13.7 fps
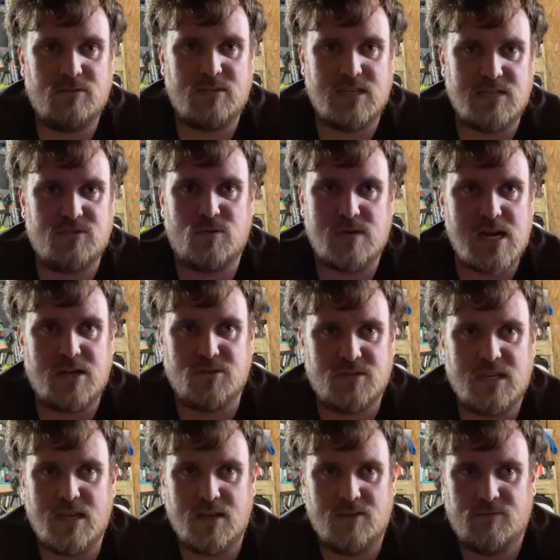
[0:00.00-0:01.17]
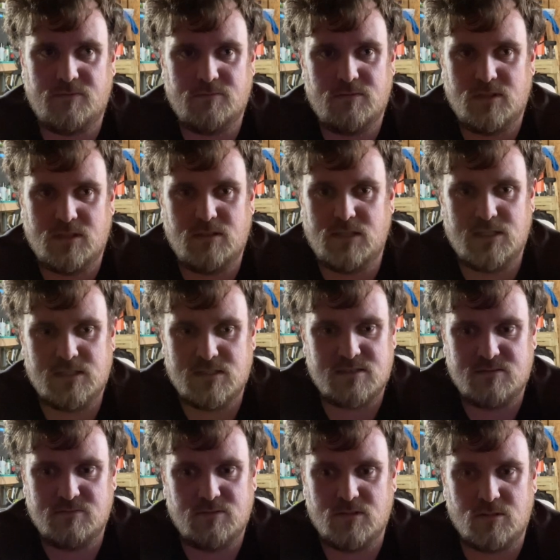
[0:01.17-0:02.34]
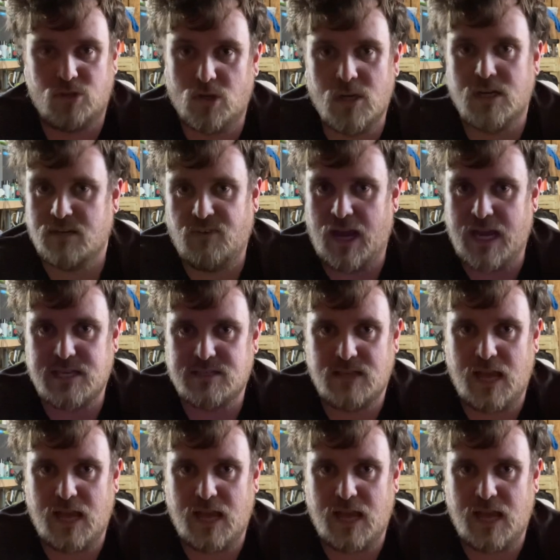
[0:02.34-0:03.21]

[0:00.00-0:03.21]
these creators give is good advice.